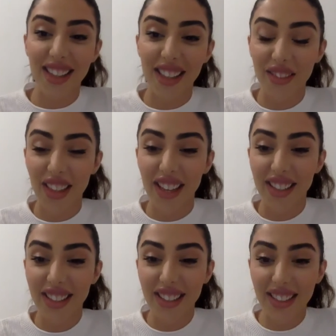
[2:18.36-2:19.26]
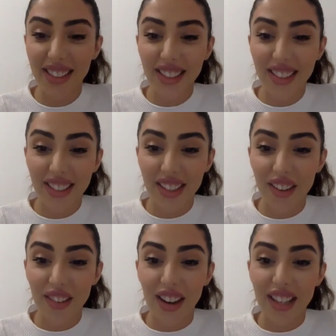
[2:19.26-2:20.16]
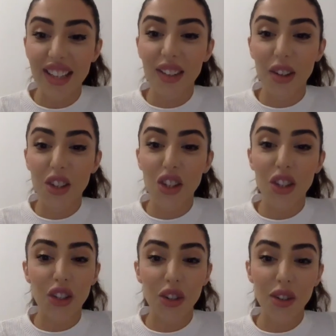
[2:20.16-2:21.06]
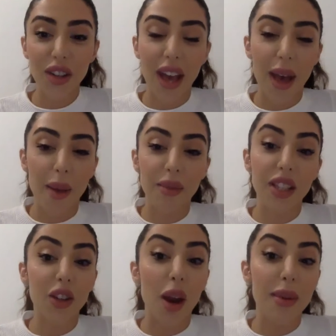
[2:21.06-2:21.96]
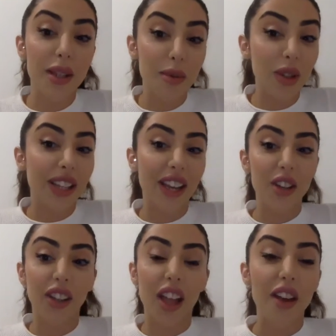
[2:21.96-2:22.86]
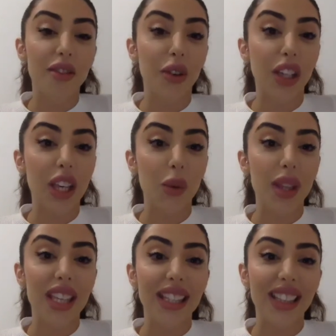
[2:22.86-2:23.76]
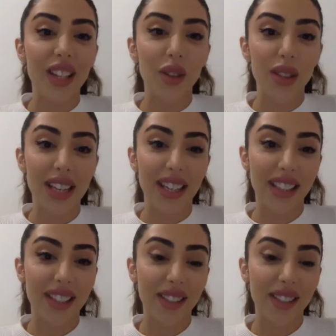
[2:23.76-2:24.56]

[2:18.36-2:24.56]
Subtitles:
I love that. Alrighty. Question two. Describe a typical day in your life working within legal tech.